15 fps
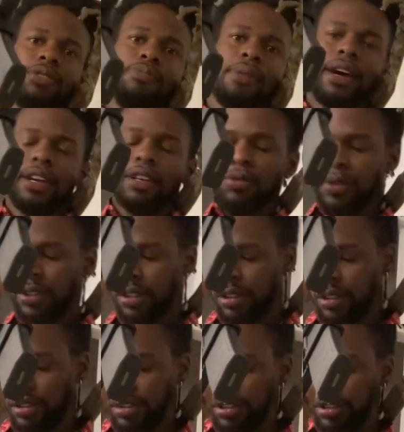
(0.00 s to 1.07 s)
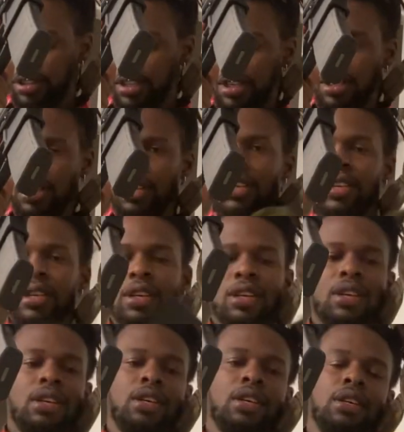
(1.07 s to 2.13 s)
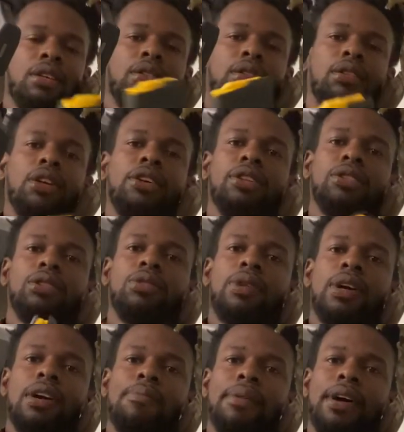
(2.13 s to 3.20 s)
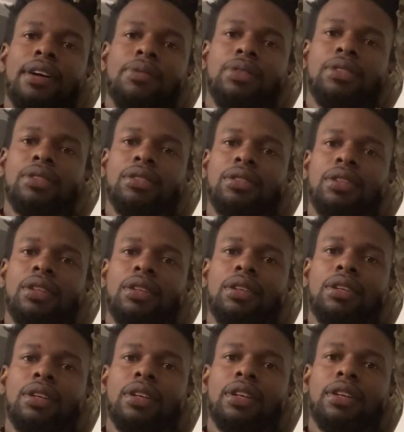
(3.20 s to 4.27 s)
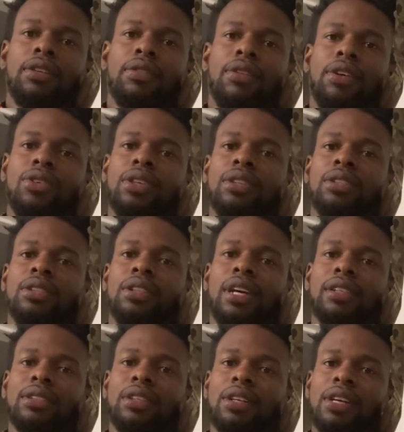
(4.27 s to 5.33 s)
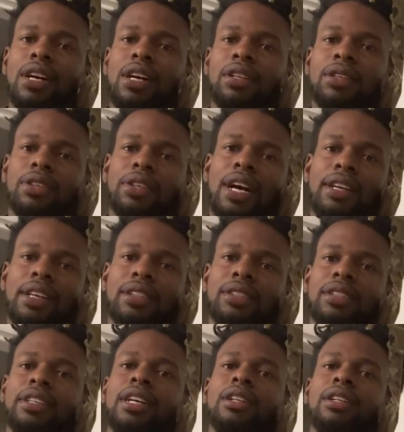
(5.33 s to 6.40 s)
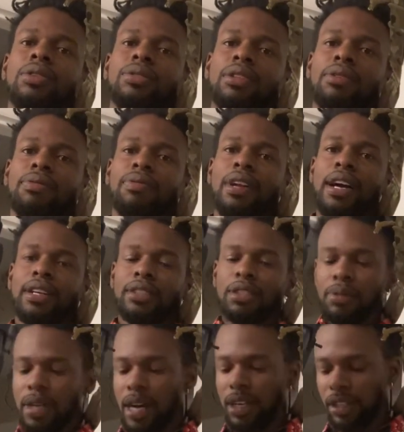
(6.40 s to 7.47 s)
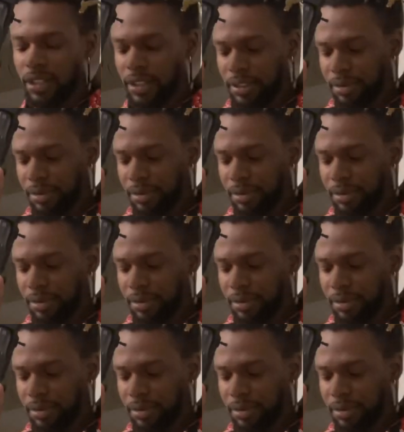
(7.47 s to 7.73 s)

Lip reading: mag, which is 32 round mag, which is here, and you can see that's their color. I guess yellow is their flagship color